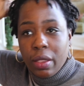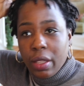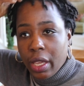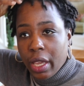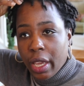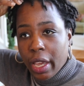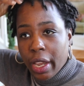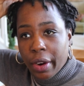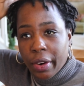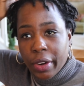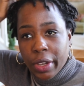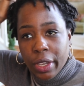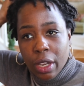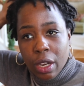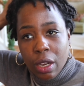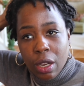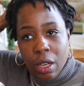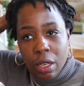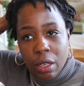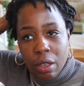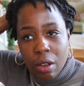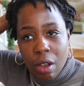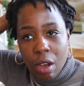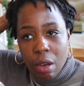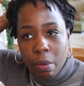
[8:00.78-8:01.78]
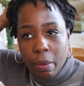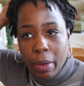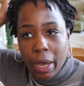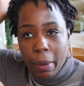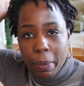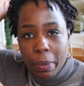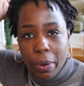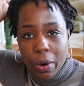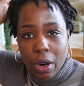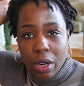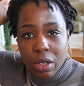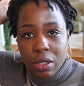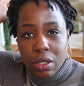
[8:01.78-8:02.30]
the area along my
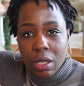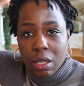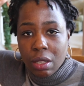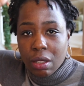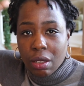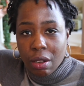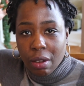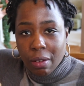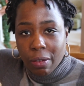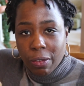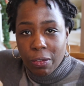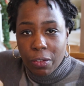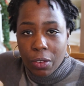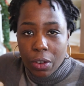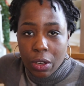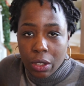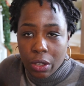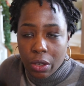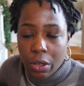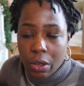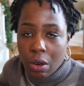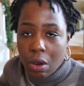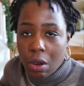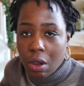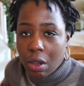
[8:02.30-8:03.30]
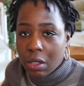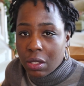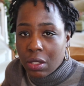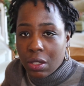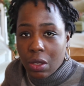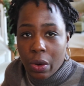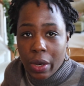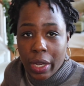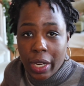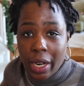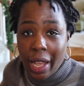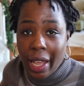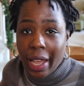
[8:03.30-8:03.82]
part to look fuller
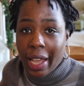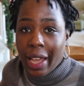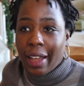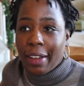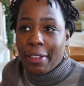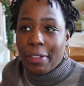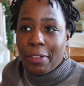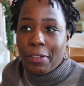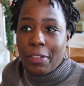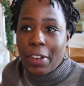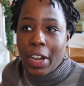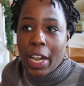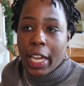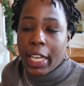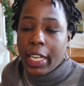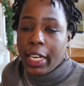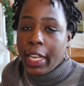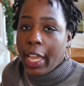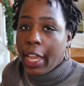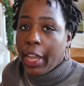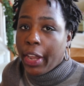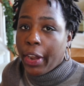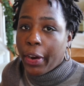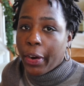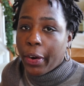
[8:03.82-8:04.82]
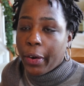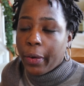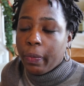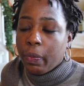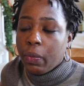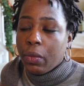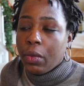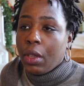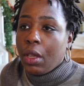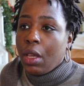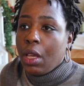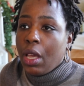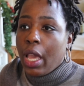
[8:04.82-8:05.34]
also, and I have fine hair.
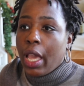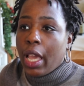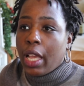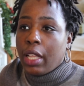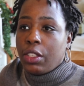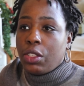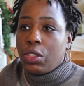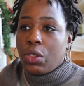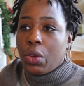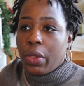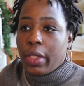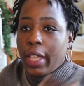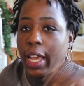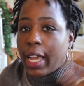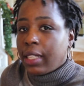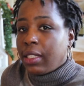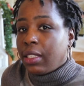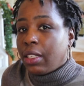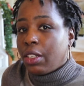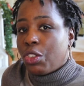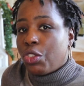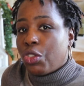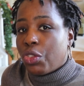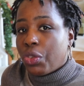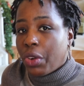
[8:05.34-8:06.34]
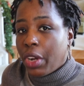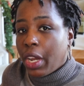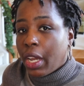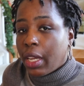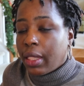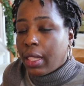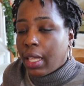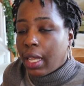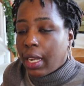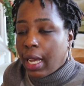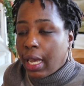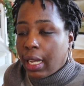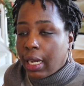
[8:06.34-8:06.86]
And so that's a
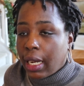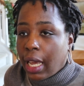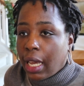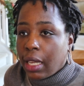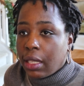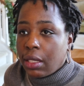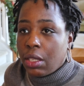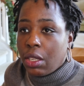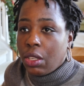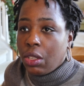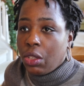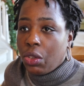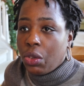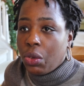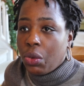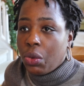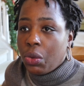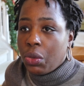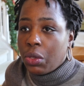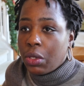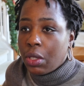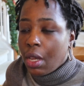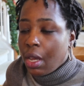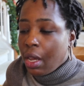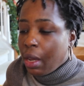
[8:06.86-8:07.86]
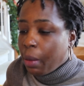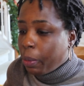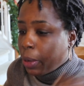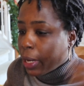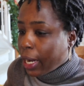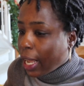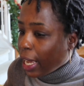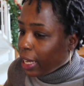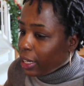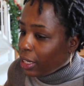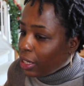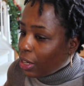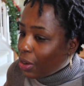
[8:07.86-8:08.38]
trick that I like to use. But
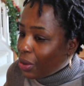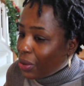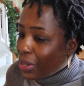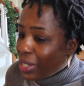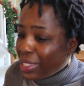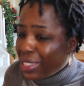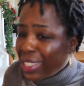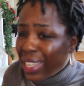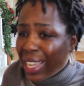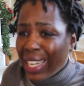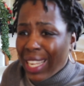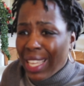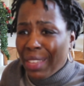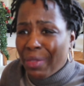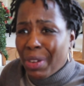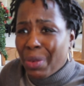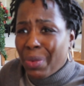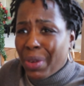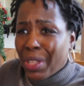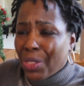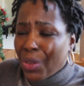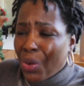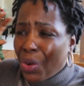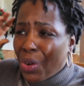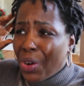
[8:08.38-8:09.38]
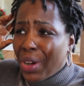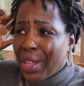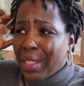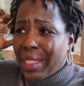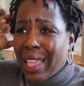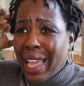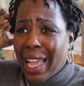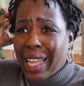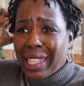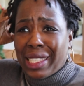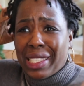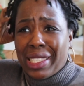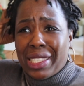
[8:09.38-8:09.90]
I noticed that even with all
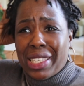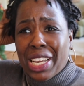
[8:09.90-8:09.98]
that